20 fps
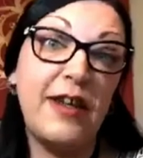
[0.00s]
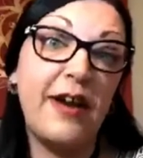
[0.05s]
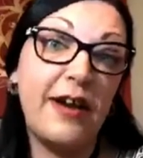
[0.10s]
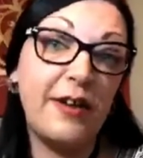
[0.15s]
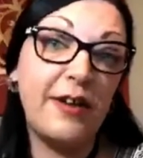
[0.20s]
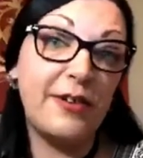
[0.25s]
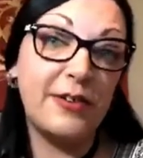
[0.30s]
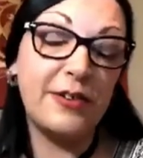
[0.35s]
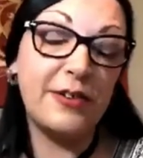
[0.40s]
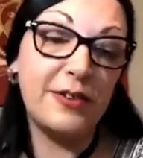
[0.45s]

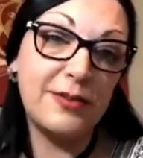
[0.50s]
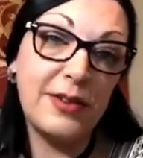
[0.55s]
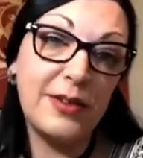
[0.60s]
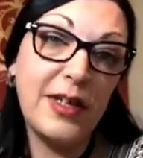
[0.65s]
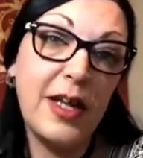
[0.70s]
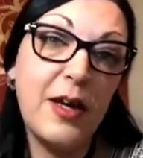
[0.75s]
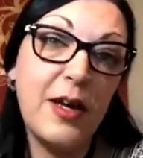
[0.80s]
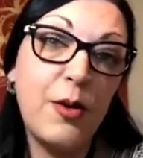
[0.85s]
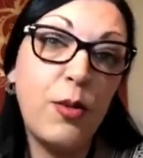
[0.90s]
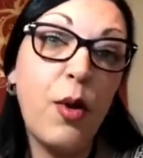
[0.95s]
on
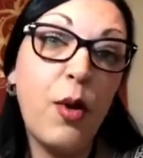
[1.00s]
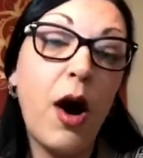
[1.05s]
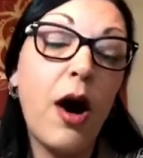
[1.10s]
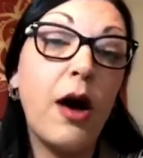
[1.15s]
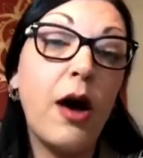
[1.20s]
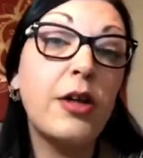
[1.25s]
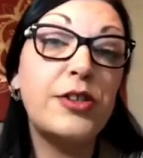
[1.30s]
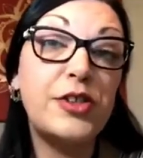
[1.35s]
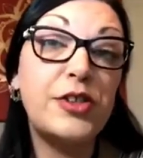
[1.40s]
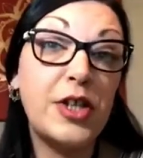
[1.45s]
what
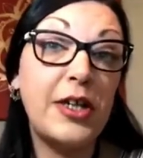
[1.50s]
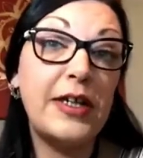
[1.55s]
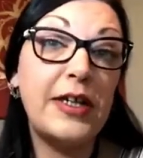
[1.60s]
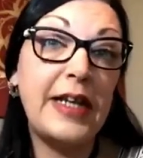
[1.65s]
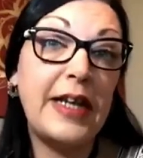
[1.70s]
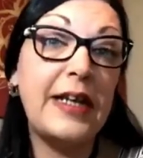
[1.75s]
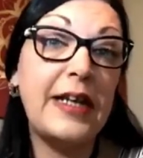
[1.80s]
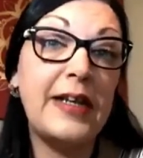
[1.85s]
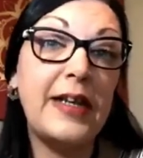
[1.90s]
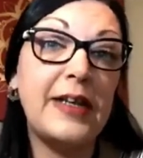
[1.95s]
our
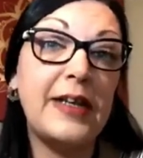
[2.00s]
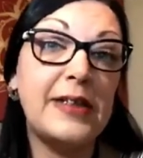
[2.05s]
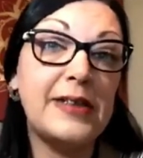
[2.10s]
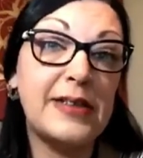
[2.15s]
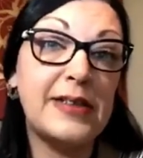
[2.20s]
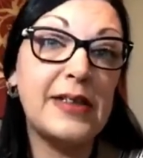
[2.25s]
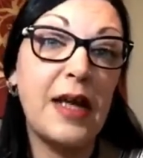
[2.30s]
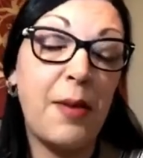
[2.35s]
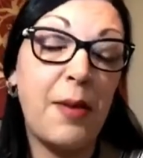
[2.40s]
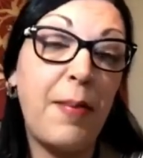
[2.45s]
journey is
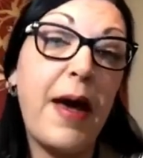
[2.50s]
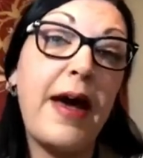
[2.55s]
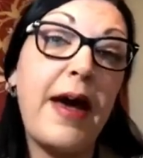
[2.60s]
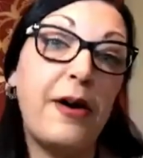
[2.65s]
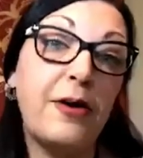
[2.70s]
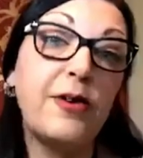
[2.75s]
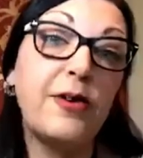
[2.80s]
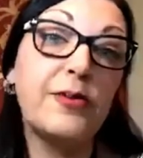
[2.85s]
about.